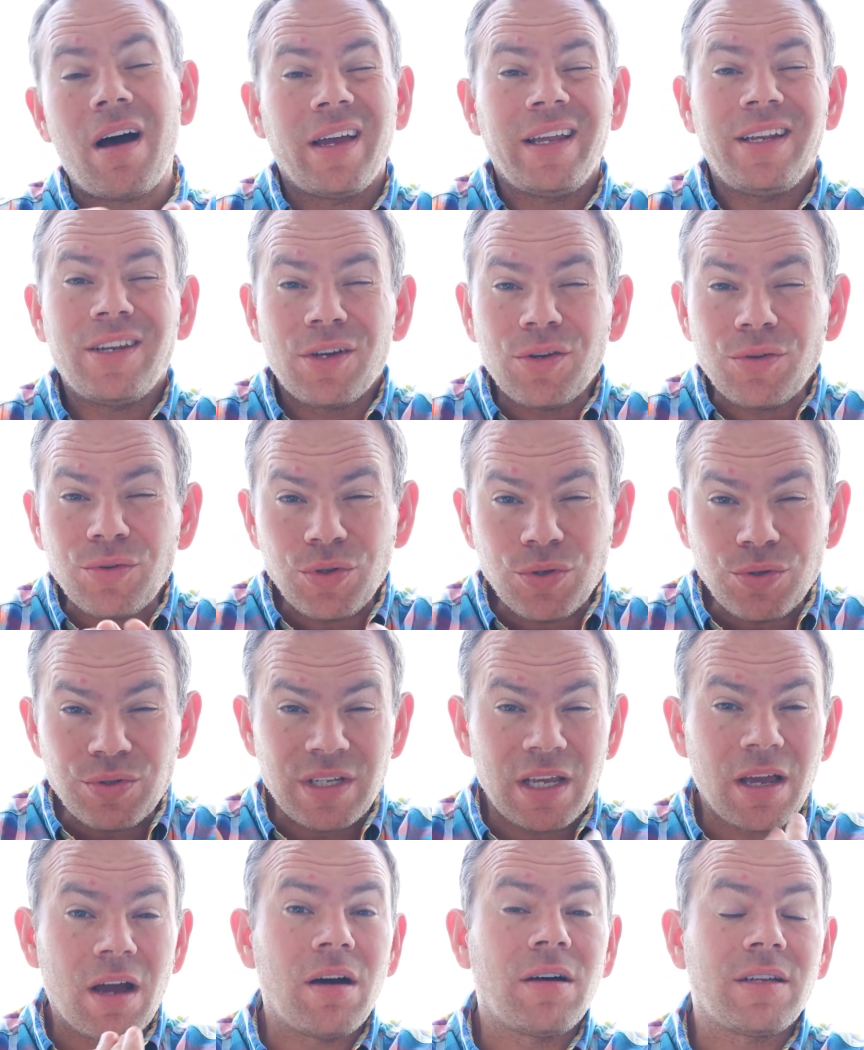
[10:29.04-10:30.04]
I know
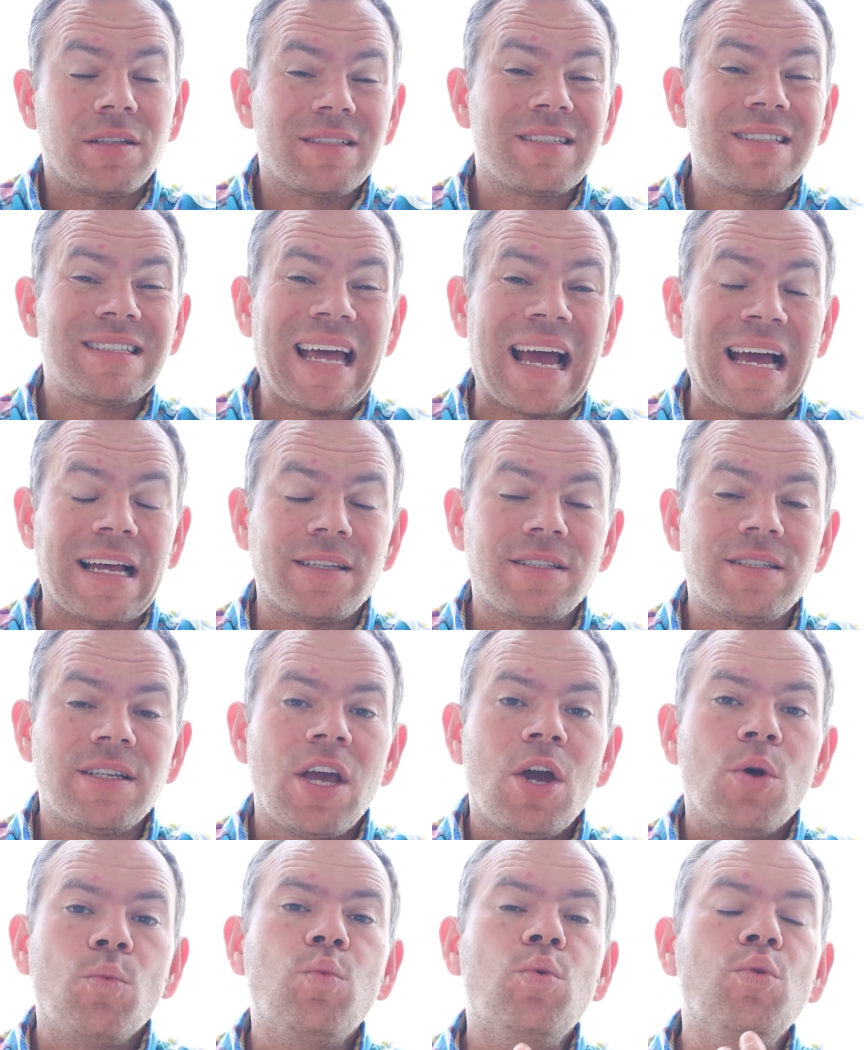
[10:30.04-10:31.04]
using our stats,
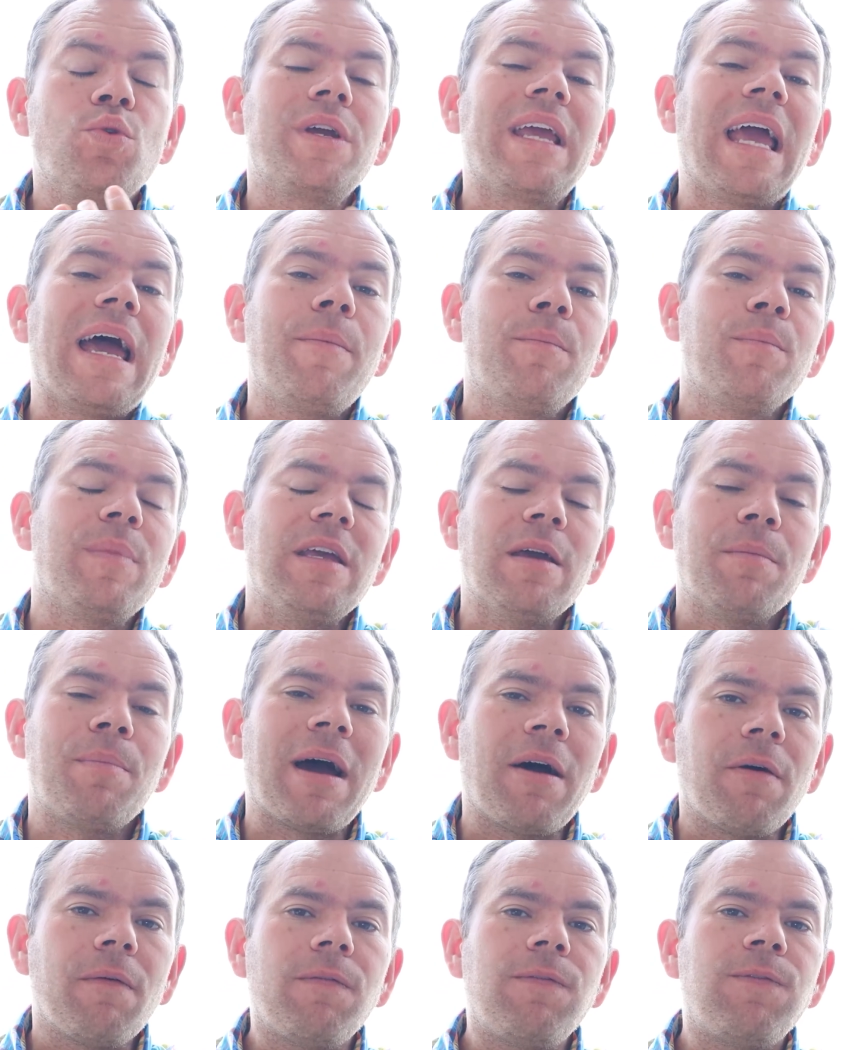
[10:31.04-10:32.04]
will get me
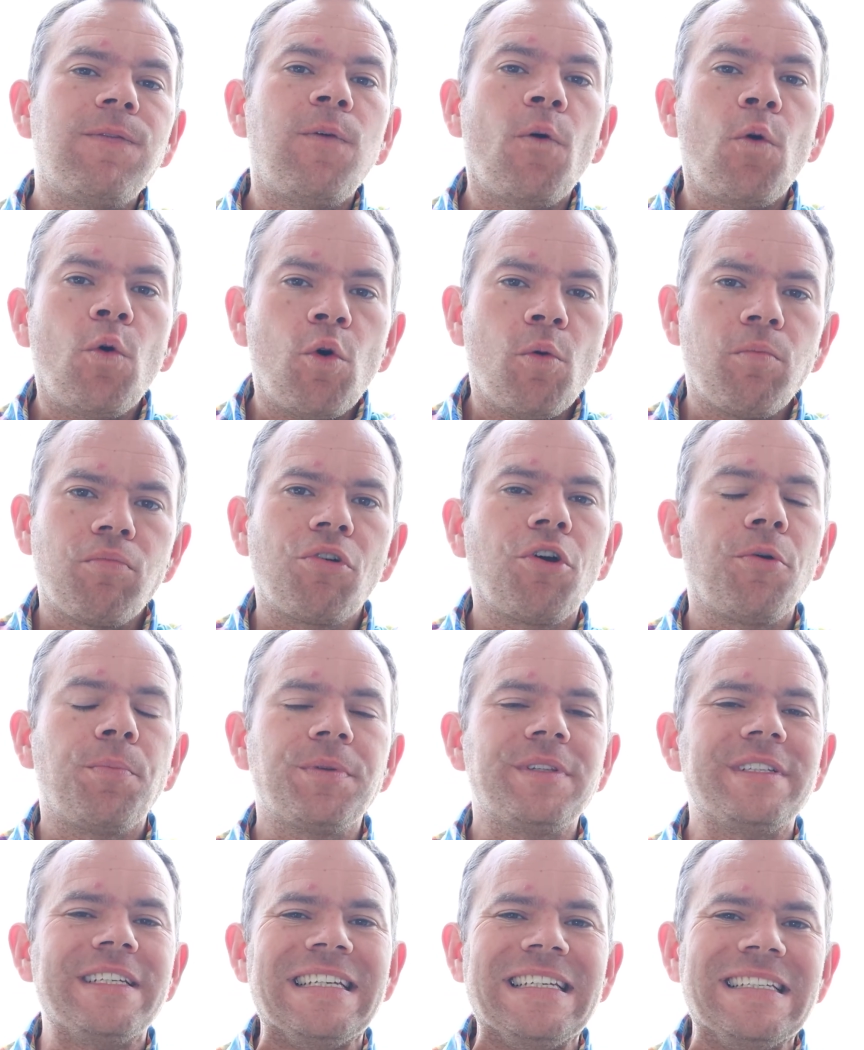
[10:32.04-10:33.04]
about four
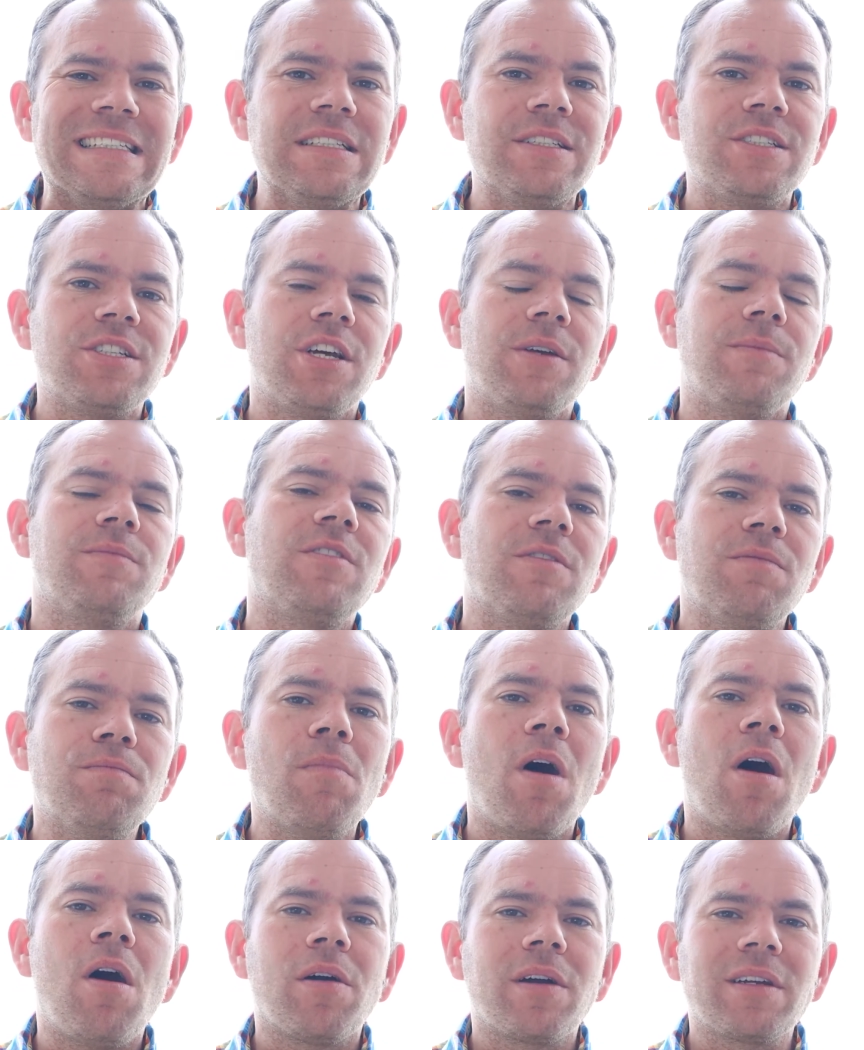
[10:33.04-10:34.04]
properties in terms of
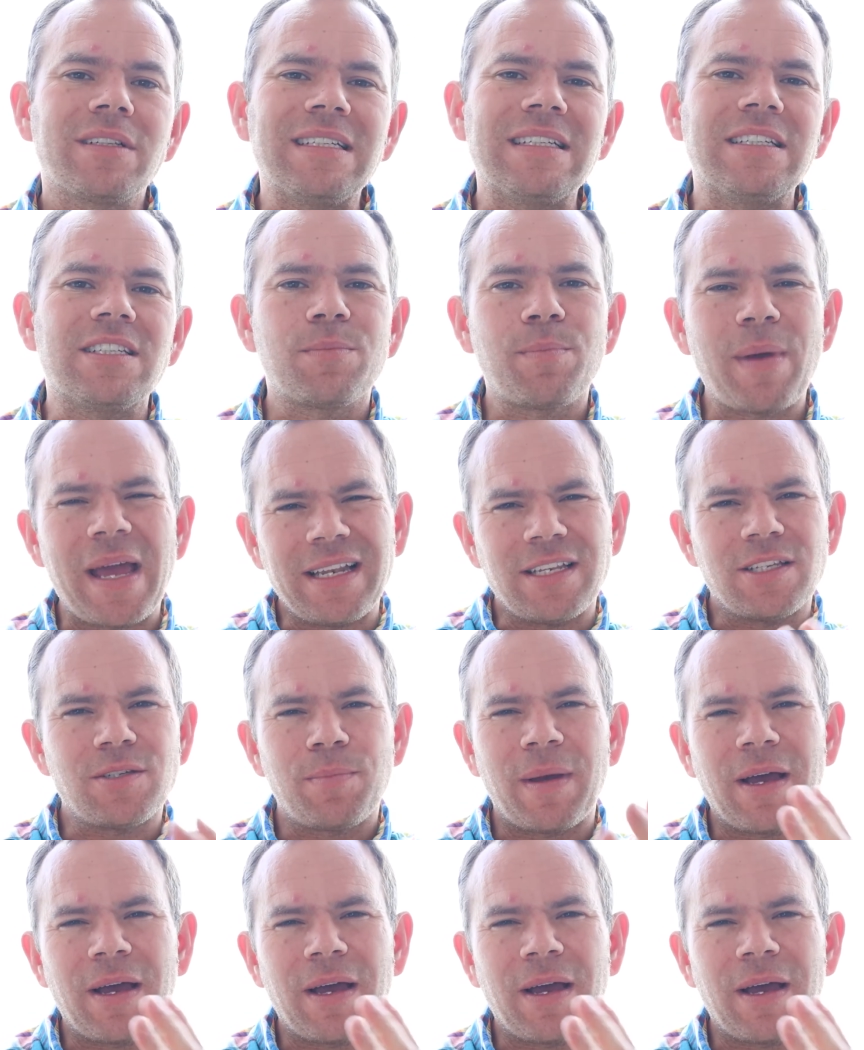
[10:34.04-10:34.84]
marketing spend,